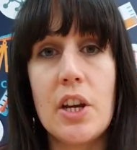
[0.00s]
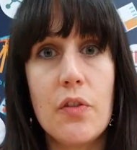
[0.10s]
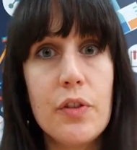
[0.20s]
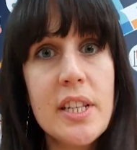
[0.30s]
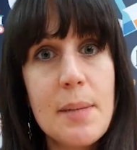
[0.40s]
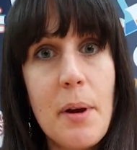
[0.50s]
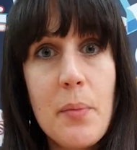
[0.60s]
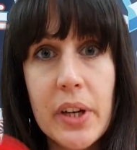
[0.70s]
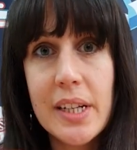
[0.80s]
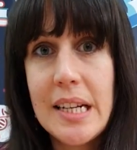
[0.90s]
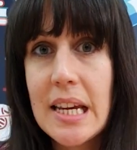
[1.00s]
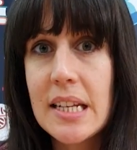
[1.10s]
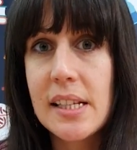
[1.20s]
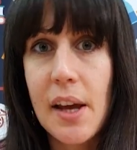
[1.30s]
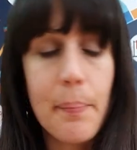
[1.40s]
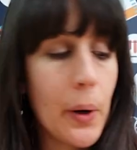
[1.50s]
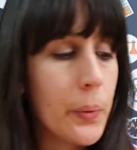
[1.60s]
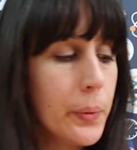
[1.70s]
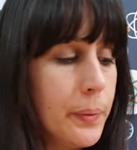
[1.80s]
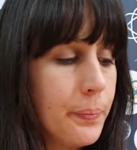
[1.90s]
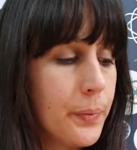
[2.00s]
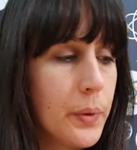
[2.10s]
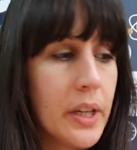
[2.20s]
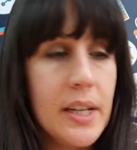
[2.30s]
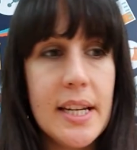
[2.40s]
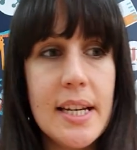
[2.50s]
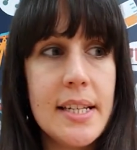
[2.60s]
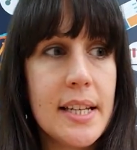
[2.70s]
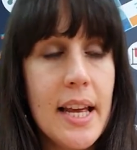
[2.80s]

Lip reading: for this experiment, we're going to need a bowl. We're going to need a